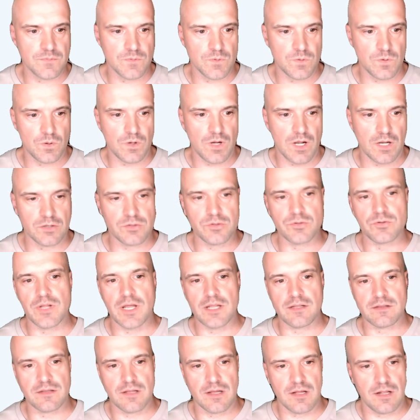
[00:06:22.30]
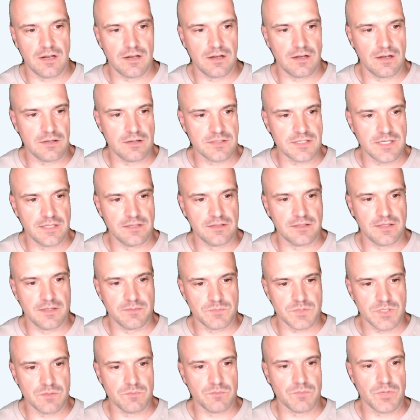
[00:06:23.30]
I'll do that. I'll send
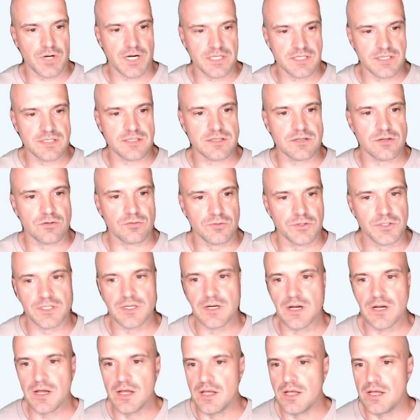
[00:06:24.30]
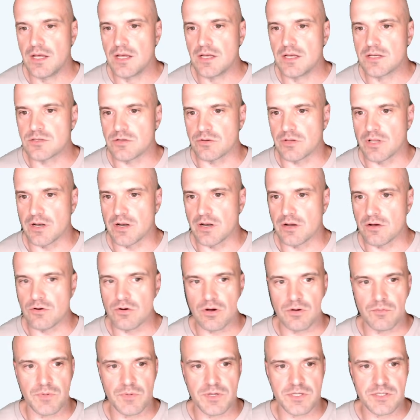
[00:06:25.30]
them some prices over so they know
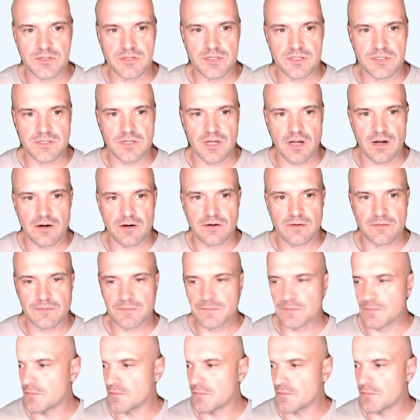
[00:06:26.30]
how much these are.